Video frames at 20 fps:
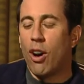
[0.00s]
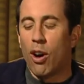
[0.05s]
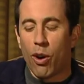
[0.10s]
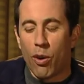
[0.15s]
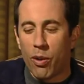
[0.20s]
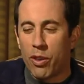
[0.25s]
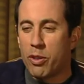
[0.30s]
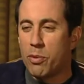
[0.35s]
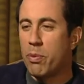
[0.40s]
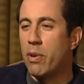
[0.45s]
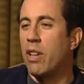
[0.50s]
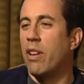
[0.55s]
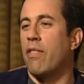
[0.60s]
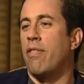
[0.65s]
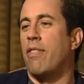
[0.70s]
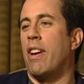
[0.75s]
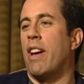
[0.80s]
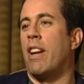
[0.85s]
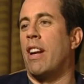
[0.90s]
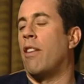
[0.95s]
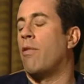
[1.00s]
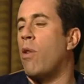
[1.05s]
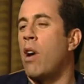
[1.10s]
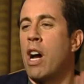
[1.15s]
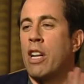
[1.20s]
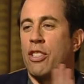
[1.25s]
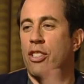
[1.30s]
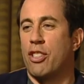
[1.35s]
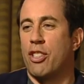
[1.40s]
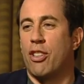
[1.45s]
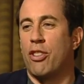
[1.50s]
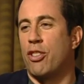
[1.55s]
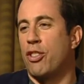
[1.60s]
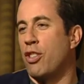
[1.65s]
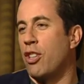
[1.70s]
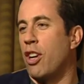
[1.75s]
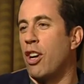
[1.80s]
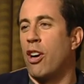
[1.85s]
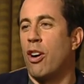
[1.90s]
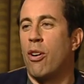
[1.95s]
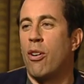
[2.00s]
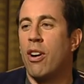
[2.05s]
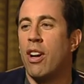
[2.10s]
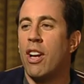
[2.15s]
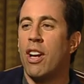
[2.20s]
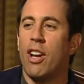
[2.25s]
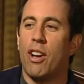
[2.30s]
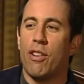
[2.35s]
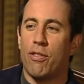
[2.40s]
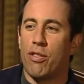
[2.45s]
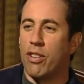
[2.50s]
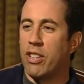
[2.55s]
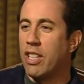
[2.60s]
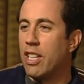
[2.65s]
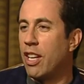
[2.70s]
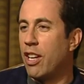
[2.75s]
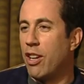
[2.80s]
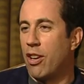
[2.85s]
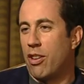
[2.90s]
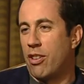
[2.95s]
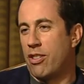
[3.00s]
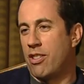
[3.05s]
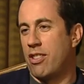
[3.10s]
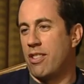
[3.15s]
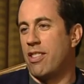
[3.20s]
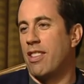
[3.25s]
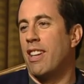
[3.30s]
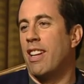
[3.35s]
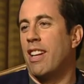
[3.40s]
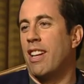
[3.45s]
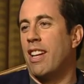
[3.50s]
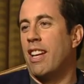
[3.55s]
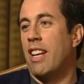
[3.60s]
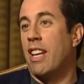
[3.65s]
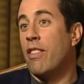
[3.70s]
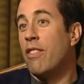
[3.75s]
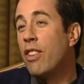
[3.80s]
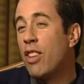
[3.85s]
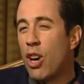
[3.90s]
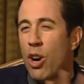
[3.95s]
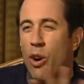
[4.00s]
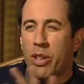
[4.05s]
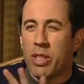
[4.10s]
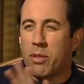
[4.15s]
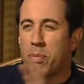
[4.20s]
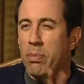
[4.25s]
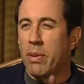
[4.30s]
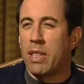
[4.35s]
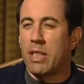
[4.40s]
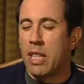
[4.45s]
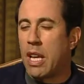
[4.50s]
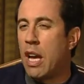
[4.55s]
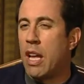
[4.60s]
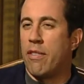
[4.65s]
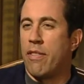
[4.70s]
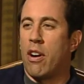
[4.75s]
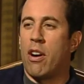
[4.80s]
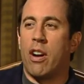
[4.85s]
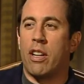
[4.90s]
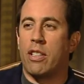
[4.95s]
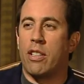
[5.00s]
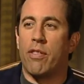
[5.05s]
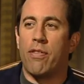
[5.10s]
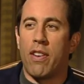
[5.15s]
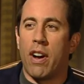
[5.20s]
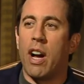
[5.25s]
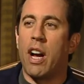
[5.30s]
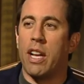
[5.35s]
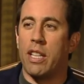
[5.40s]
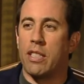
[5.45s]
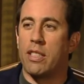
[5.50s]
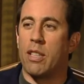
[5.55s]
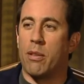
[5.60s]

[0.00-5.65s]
I've always been a fan. I've watched your show for years, even though it's been kind of hard to find